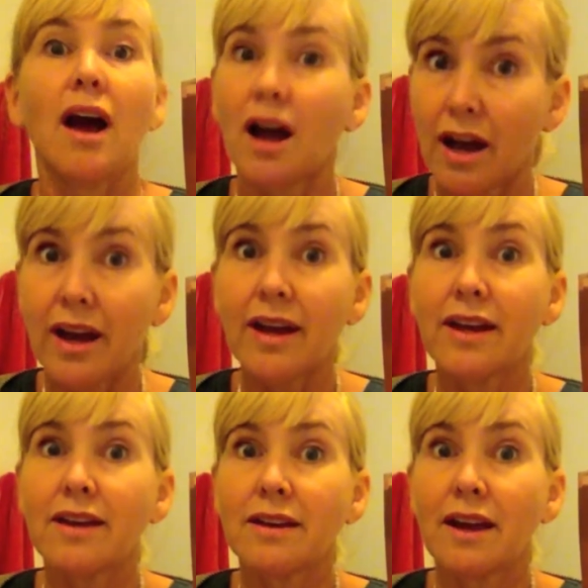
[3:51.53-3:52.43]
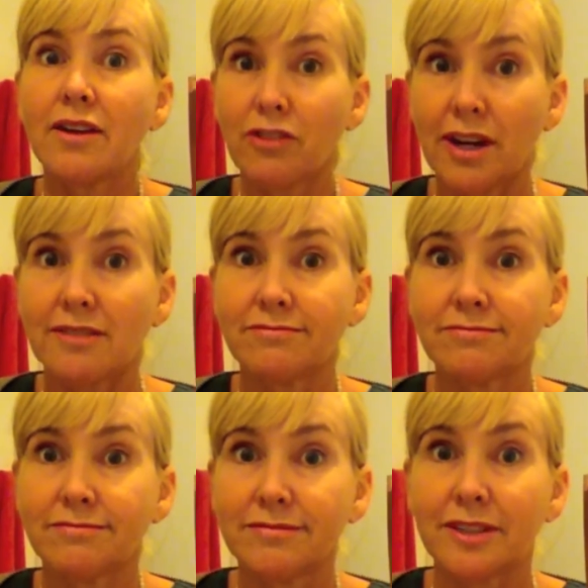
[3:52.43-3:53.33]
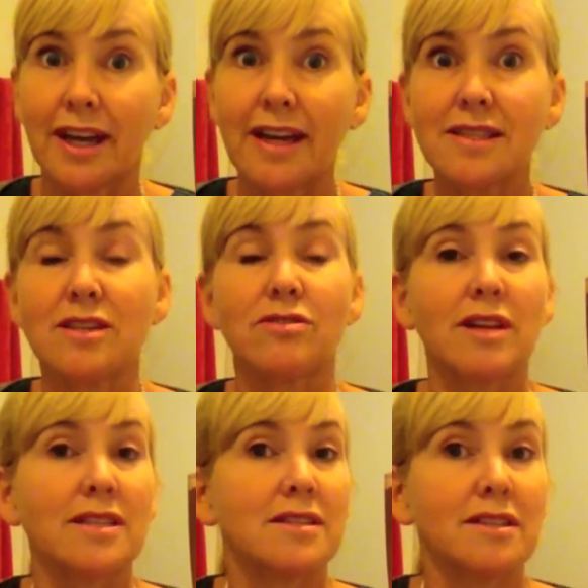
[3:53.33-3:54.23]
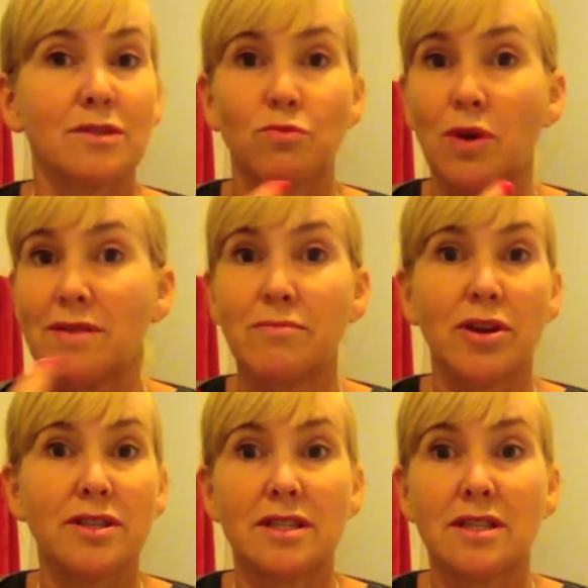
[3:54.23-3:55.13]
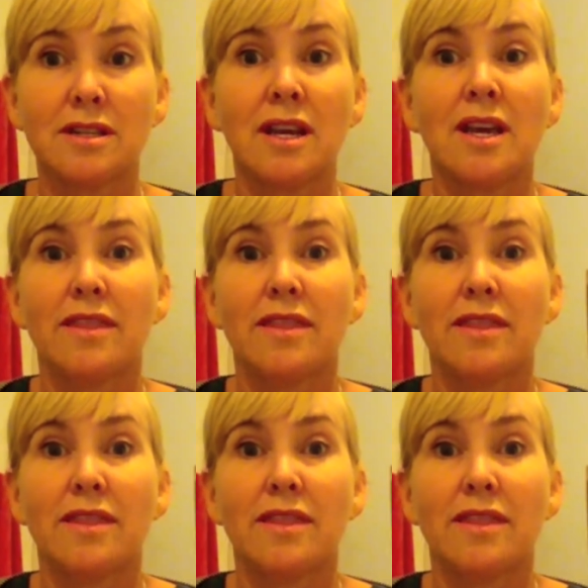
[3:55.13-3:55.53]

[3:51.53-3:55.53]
I agree. Okay, so that's just one person.